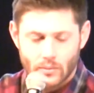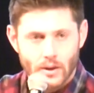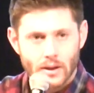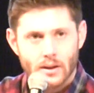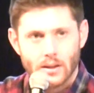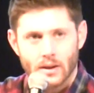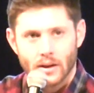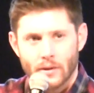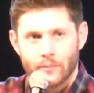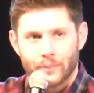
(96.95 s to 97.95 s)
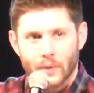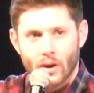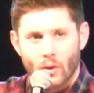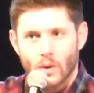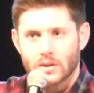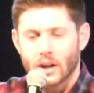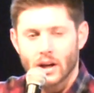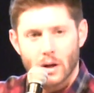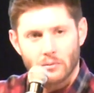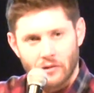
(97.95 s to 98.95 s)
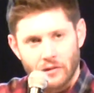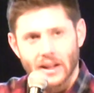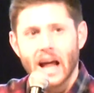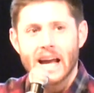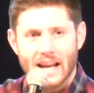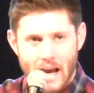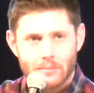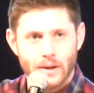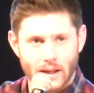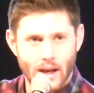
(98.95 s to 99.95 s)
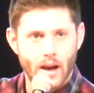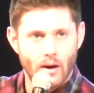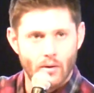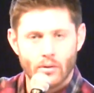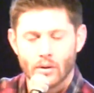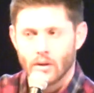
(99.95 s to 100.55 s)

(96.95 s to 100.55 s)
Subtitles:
what's gonna come flying at me now?